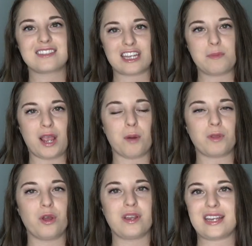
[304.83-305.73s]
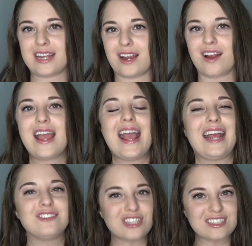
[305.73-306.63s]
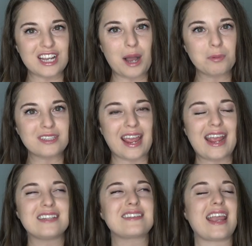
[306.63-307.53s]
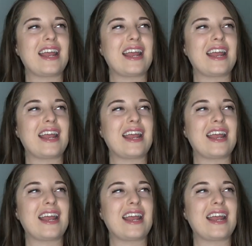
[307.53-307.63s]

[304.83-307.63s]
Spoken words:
It's going to be uploaded here in just a couple days,